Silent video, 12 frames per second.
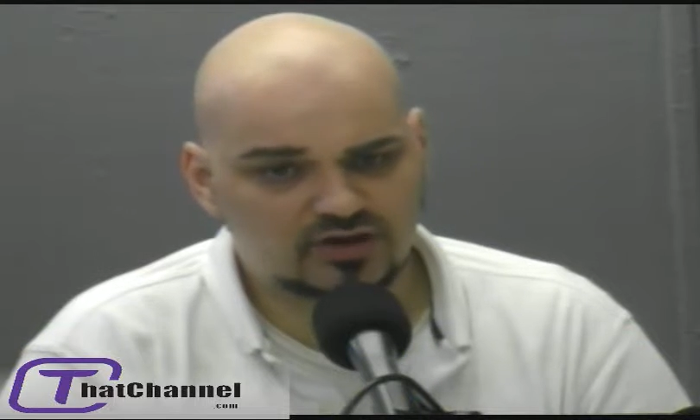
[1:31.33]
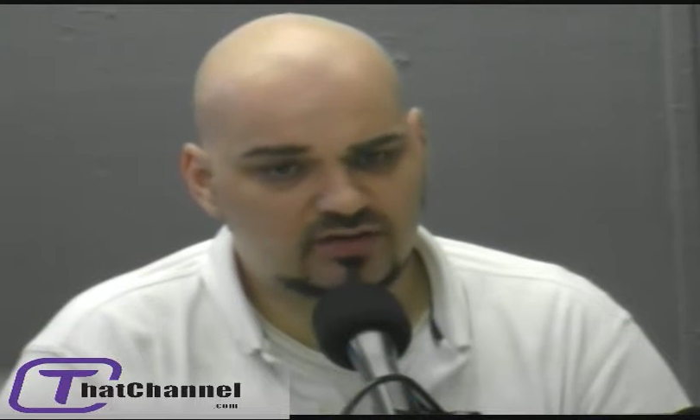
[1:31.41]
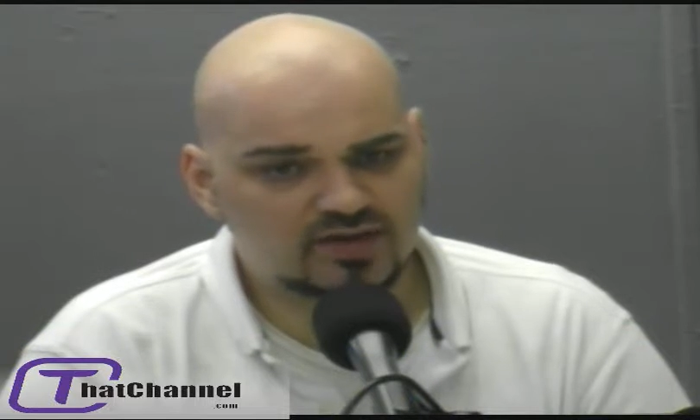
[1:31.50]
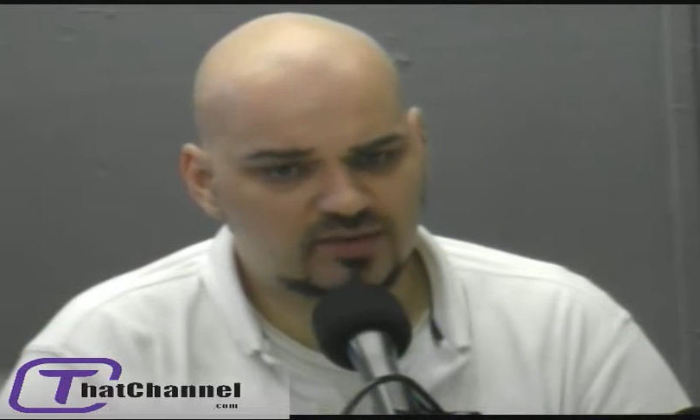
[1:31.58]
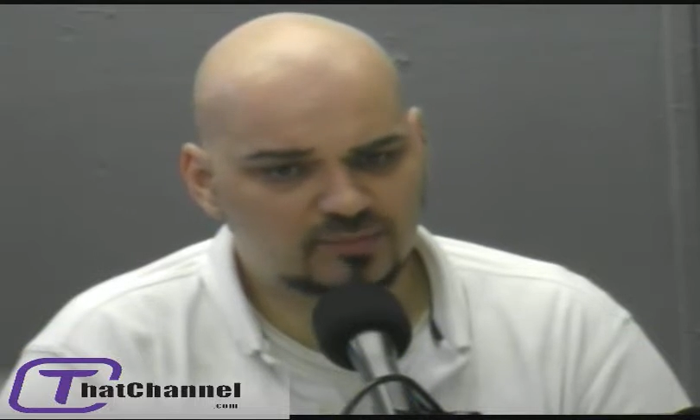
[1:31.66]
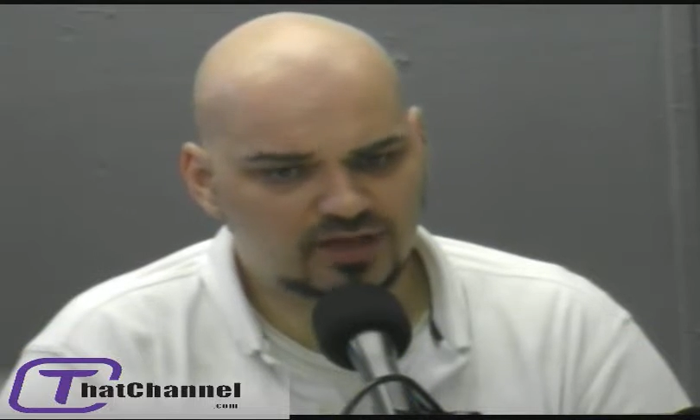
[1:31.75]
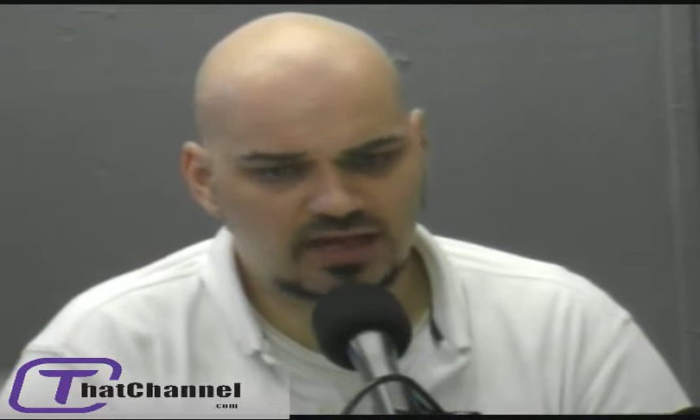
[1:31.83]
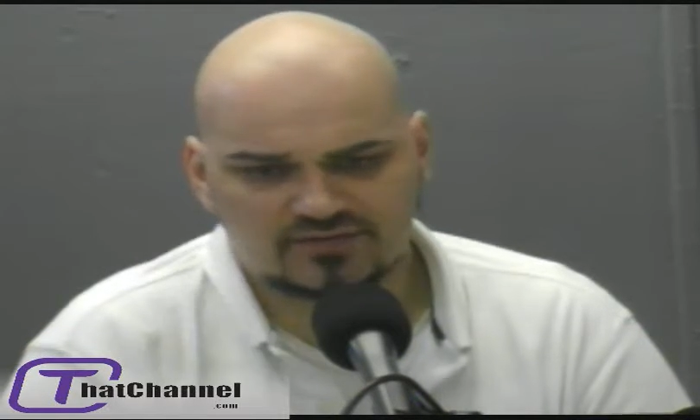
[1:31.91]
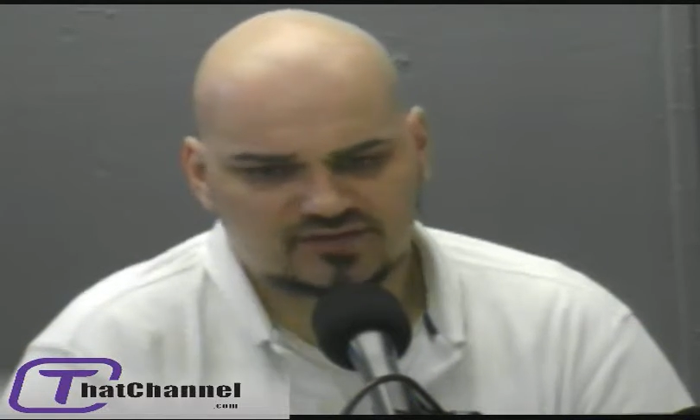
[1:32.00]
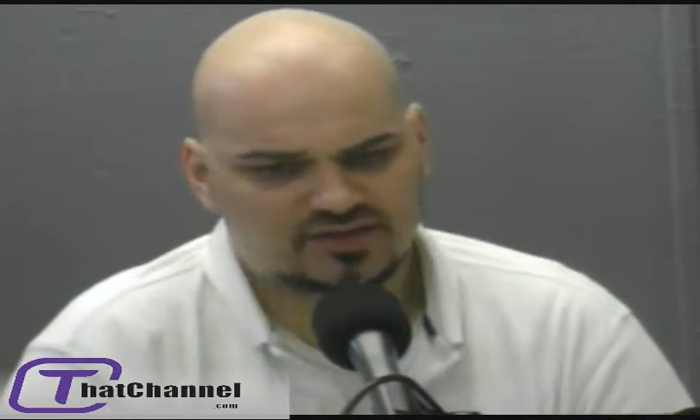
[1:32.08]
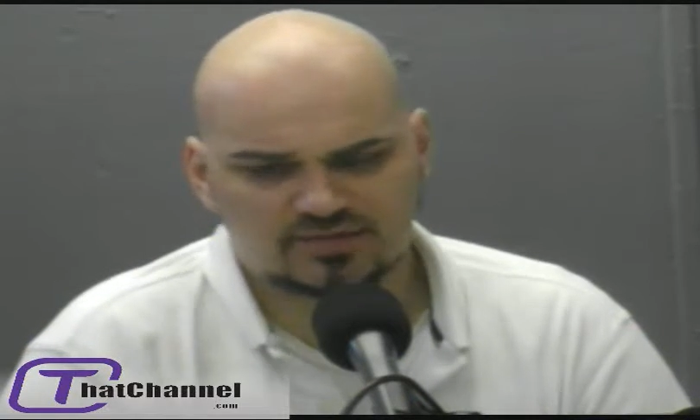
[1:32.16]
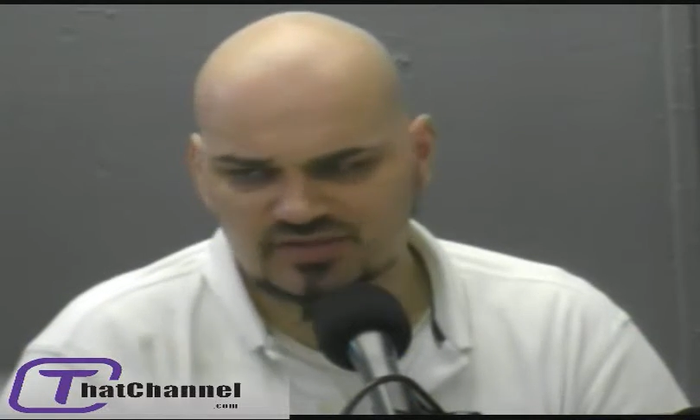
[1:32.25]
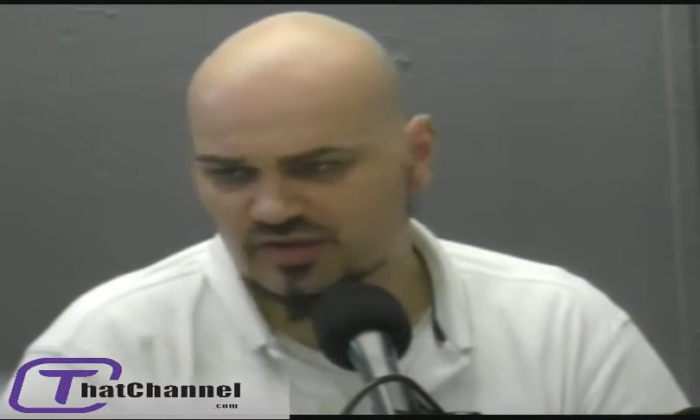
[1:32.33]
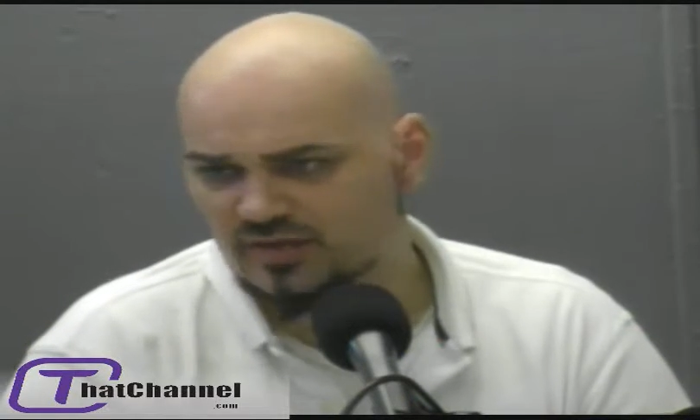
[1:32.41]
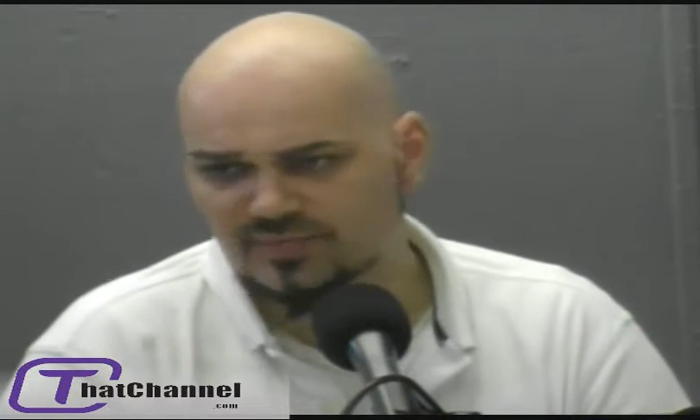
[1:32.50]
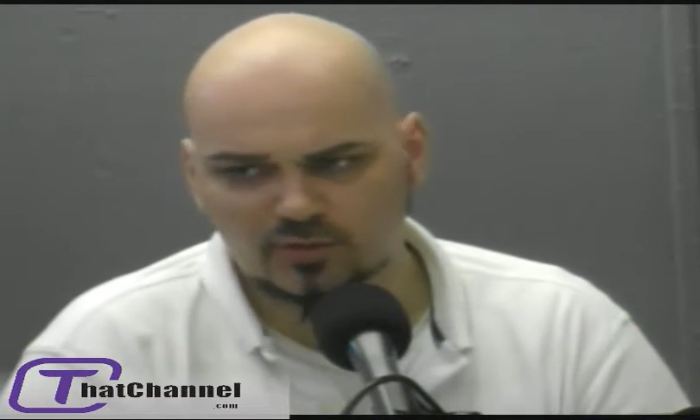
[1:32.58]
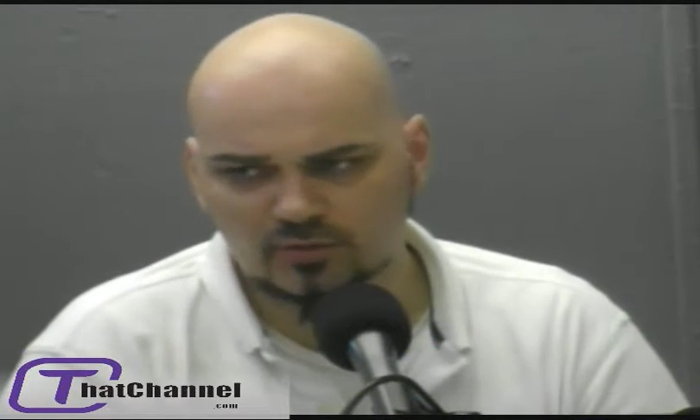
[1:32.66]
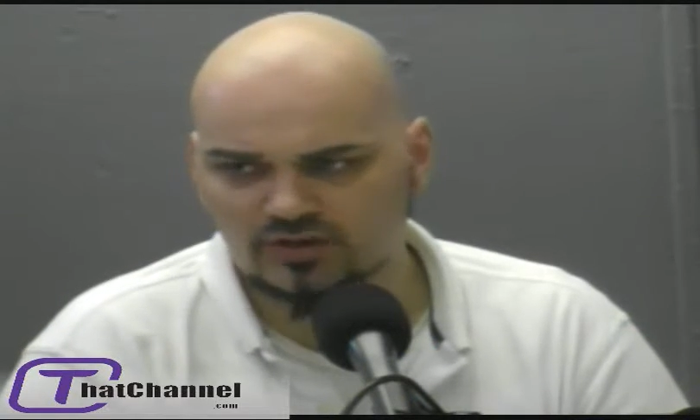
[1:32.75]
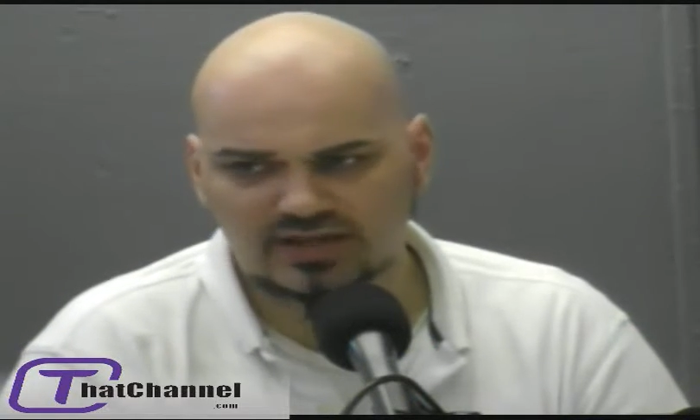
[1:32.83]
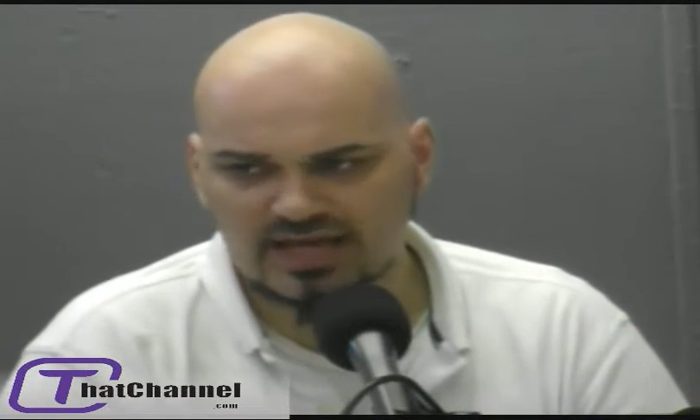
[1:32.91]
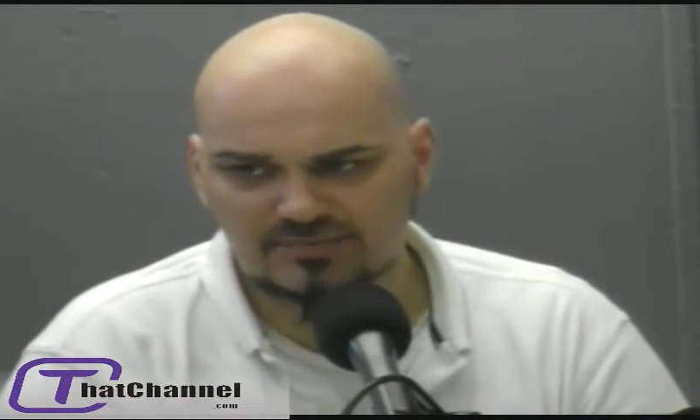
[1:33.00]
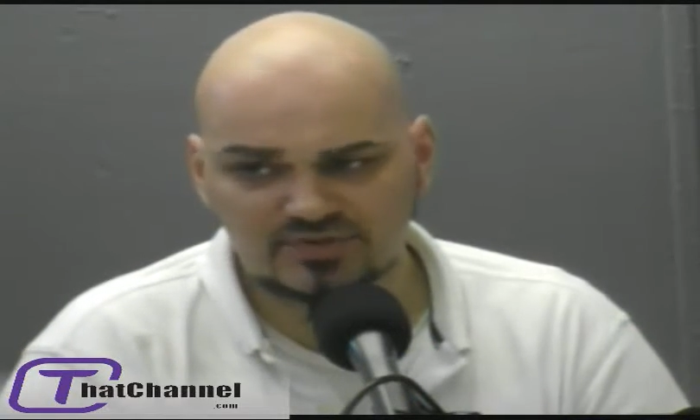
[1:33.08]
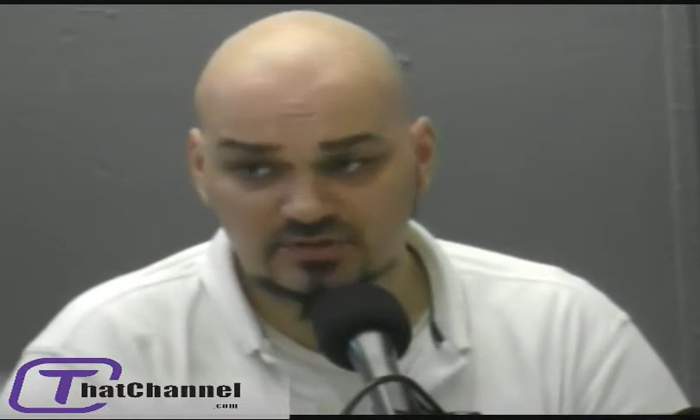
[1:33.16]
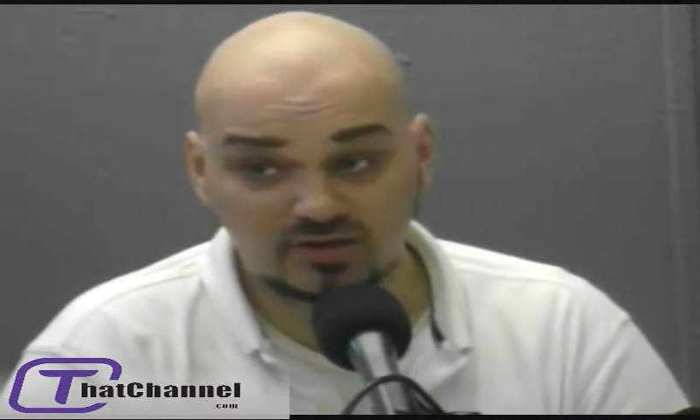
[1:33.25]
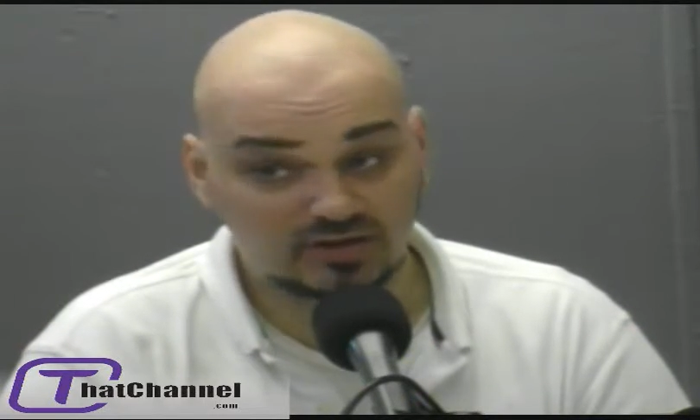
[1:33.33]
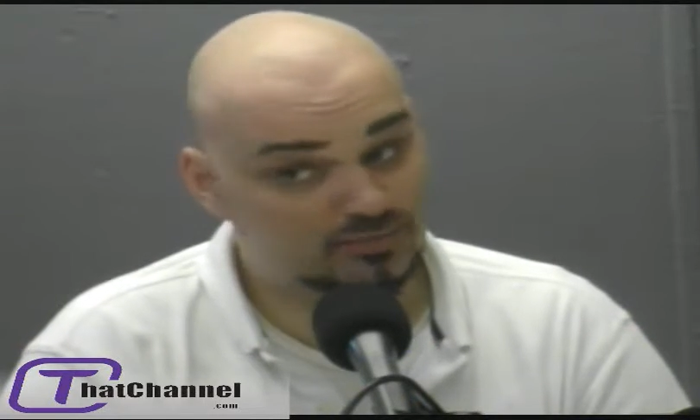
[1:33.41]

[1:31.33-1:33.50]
and, and the playoff system is going to be grueling, absolutely.